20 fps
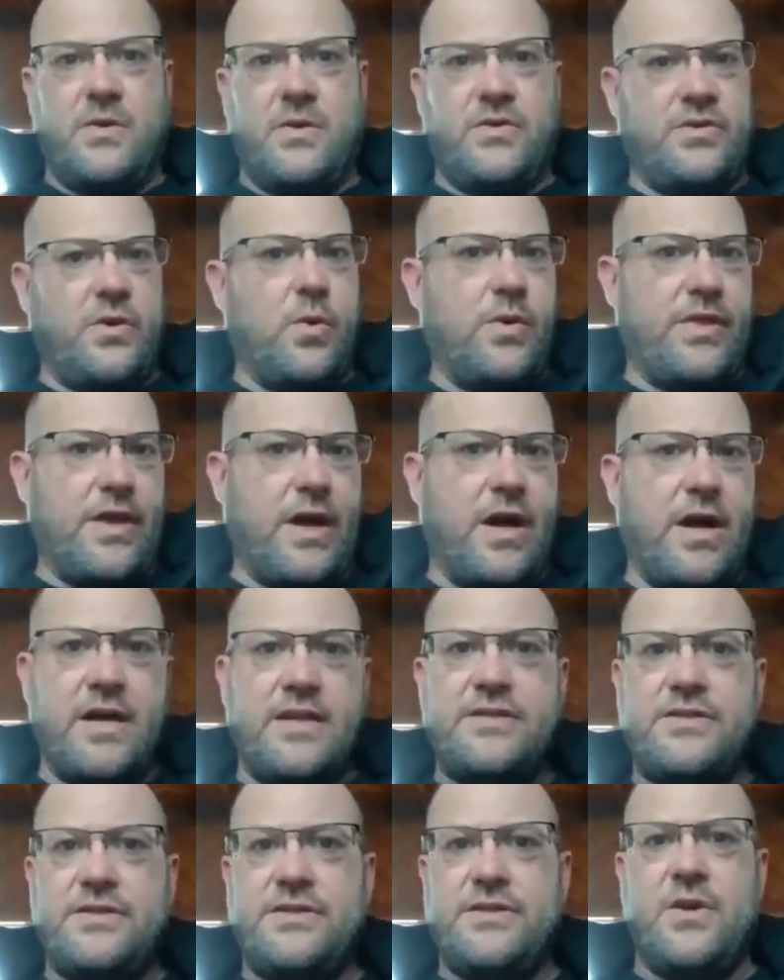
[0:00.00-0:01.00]
So with
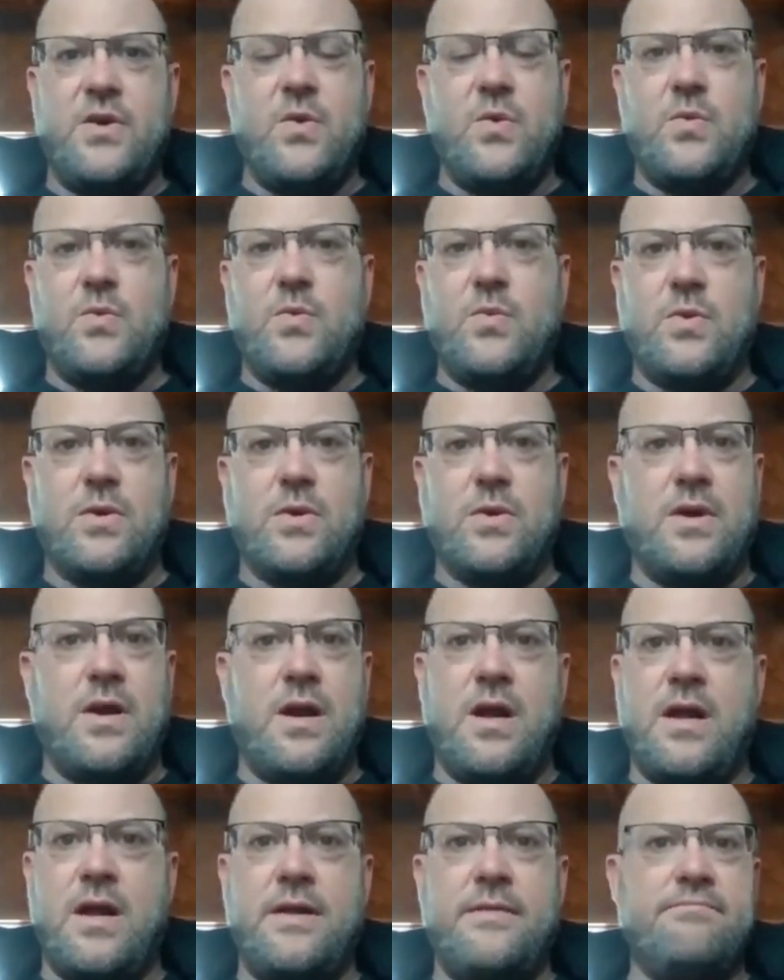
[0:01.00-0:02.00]
us, I'm
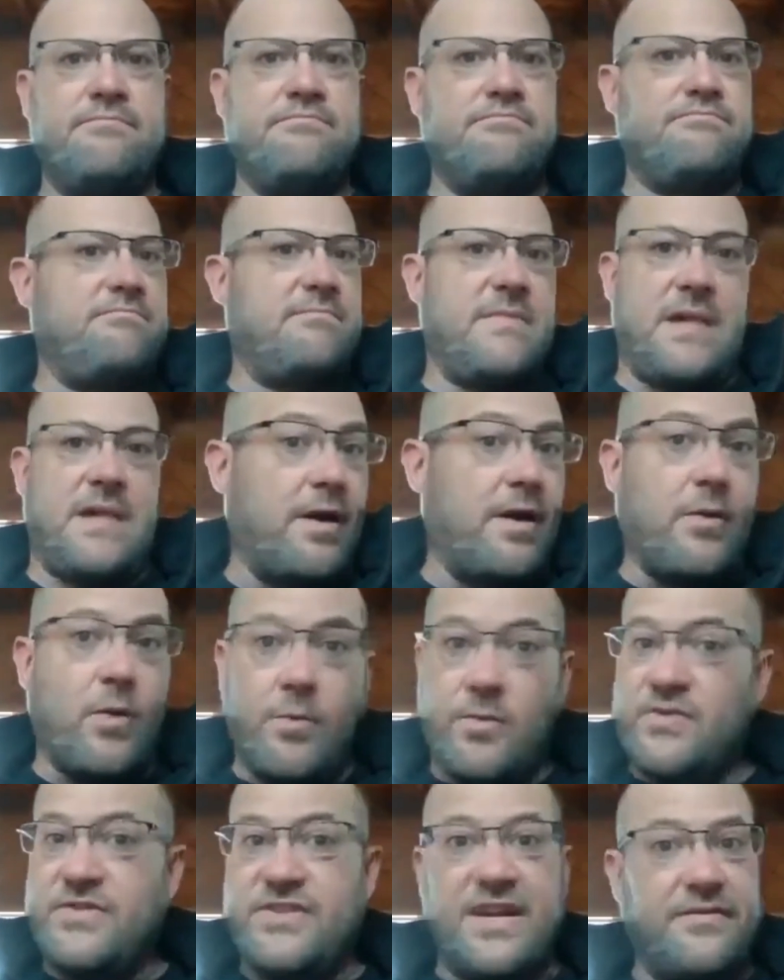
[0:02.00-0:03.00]
on
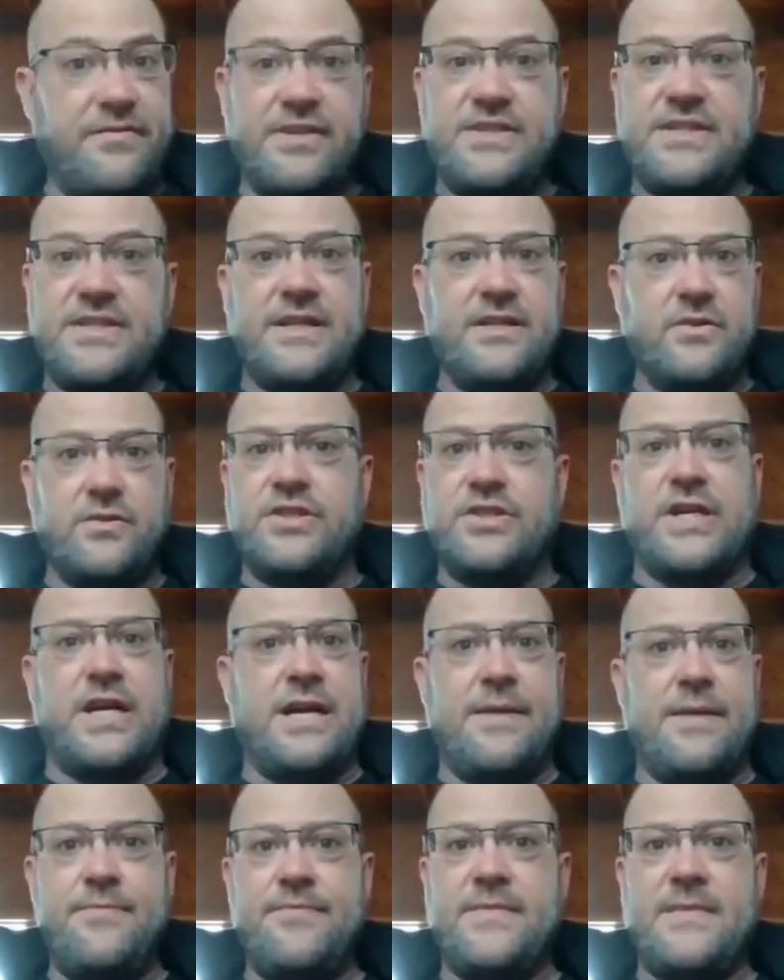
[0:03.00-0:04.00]
almost every single
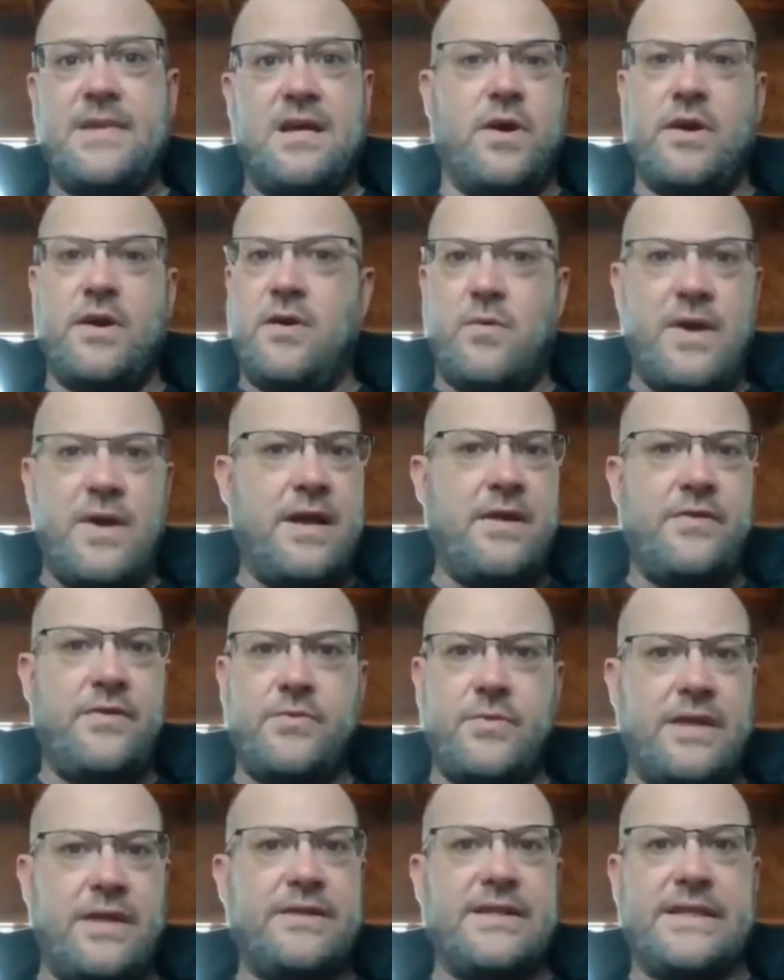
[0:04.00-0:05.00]
job, running around
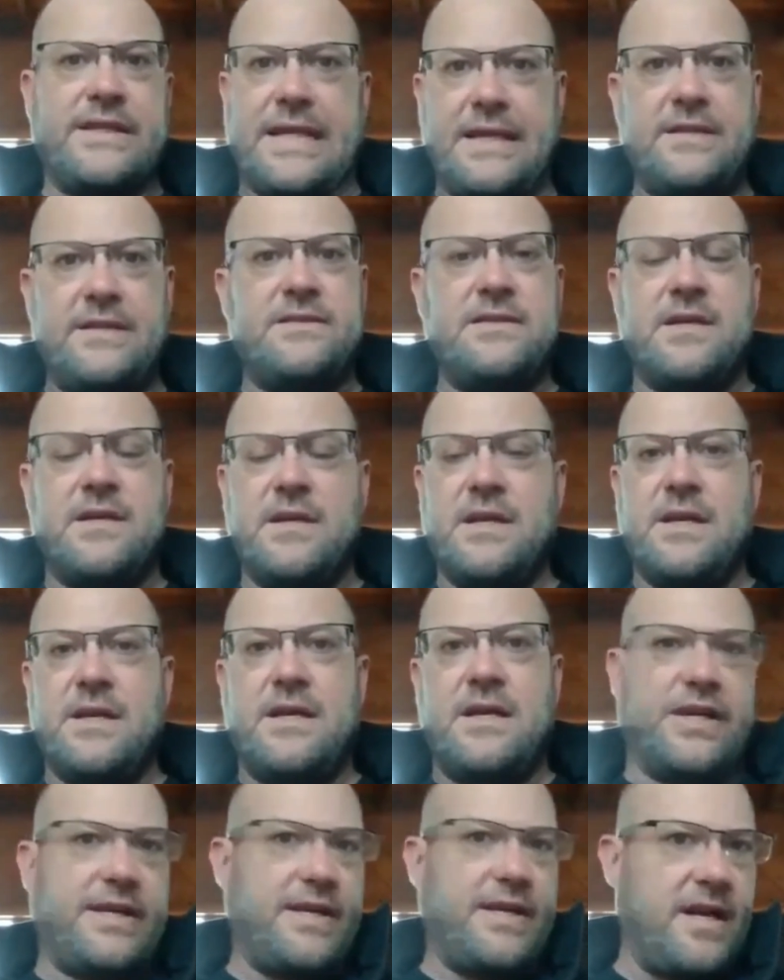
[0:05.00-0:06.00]
throughout the days,
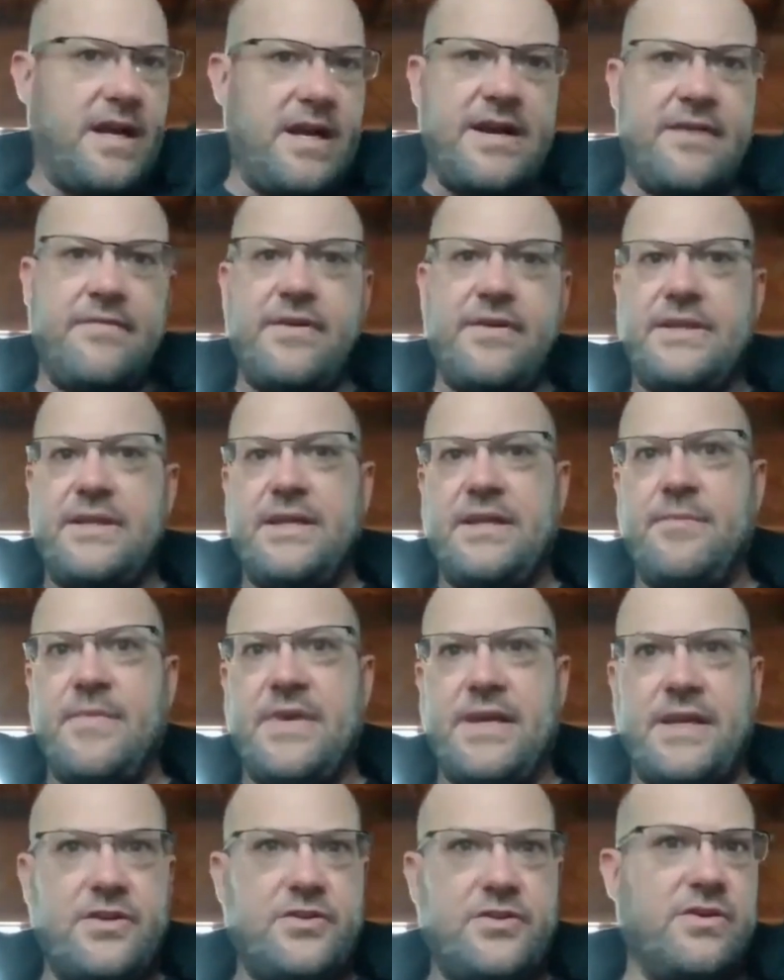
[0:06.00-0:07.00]
checking on
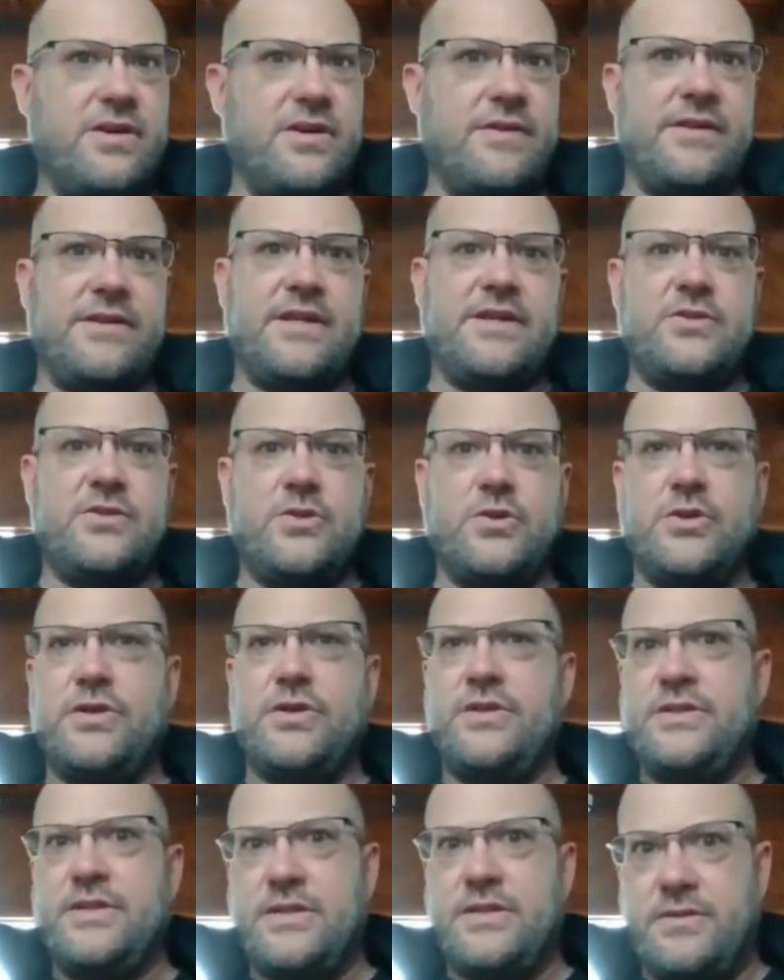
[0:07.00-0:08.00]
everything, making sure everything's
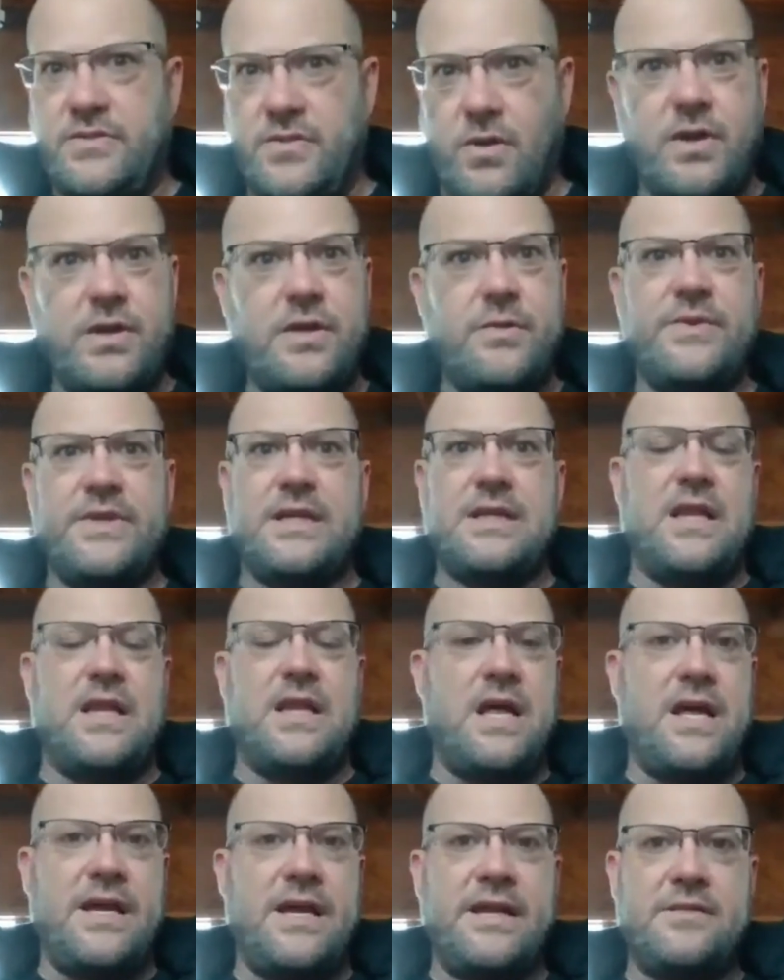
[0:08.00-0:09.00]
good, talking to the
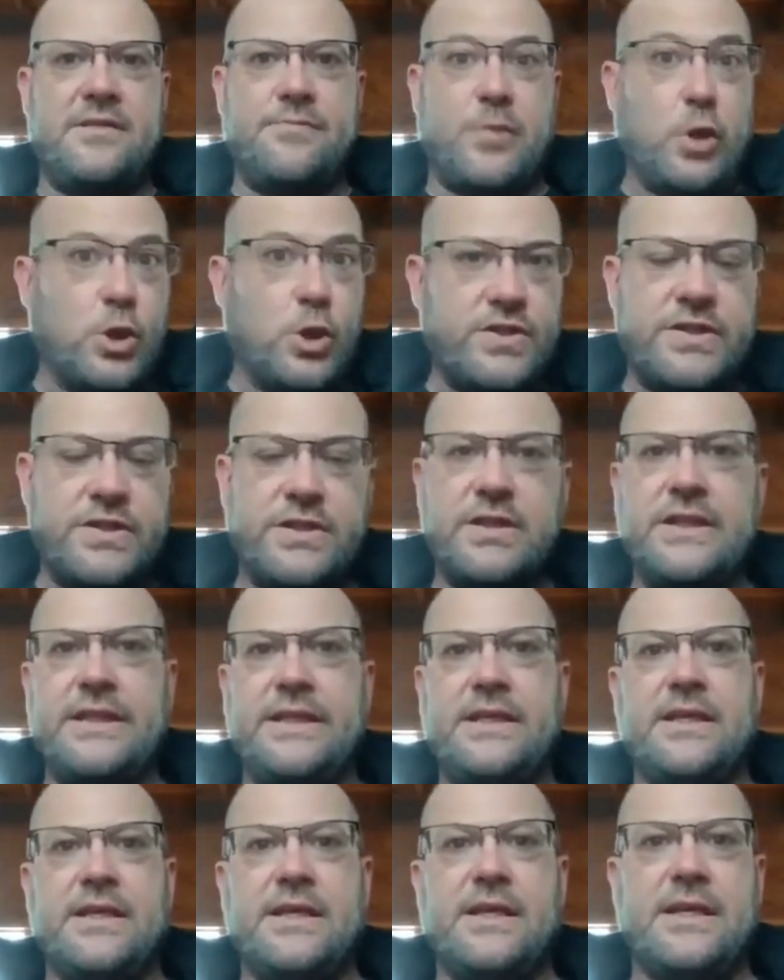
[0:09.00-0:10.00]
client
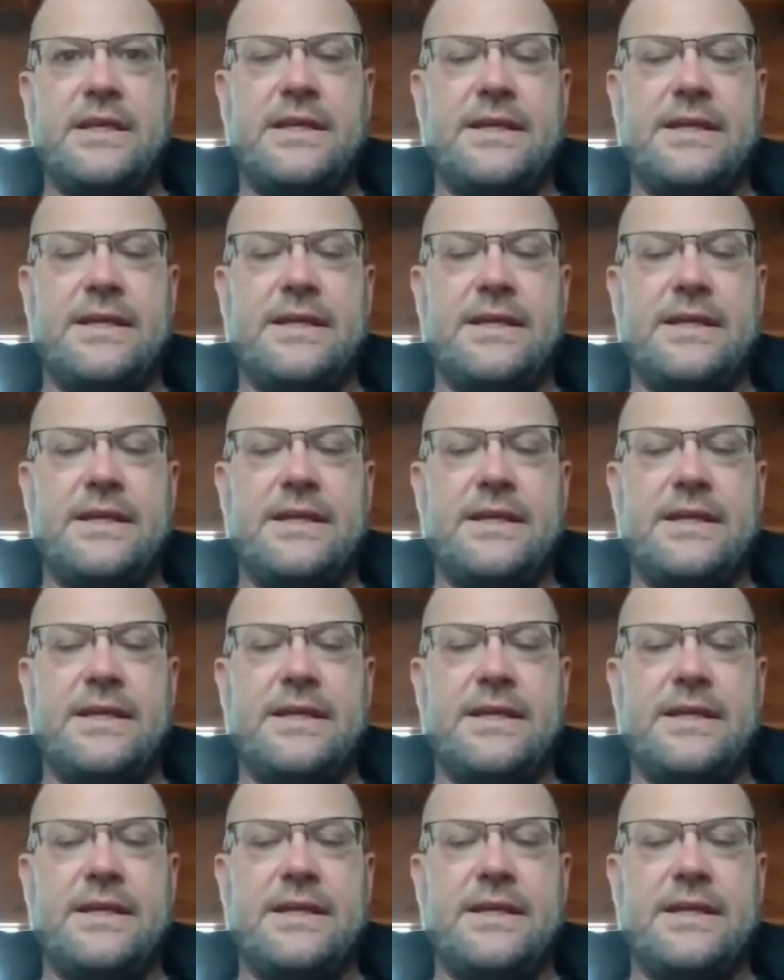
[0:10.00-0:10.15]
personally.